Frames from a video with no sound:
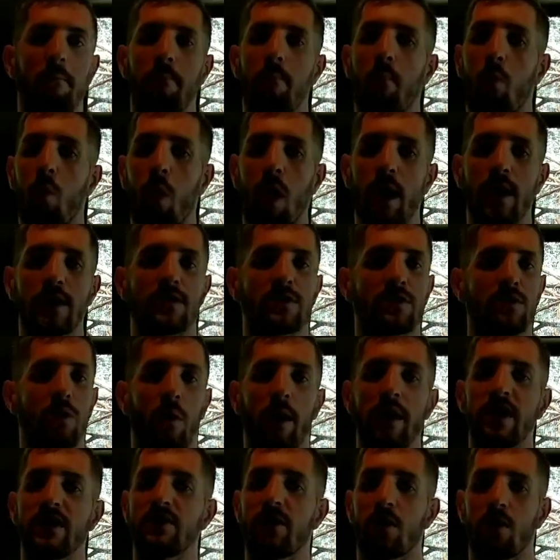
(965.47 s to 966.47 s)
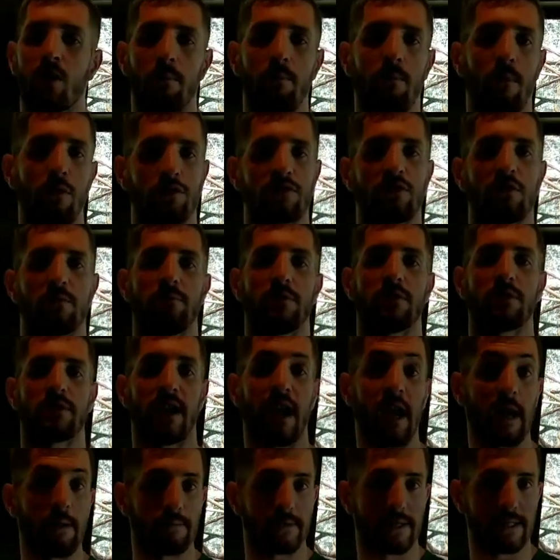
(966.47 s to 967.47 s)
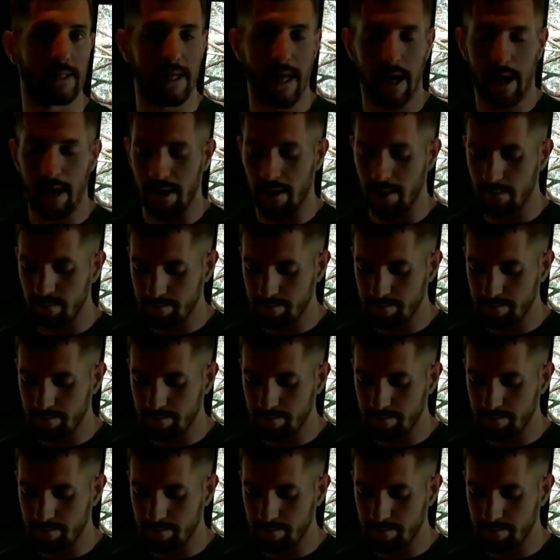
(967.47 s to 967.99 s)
once, twice, or multiple times a day.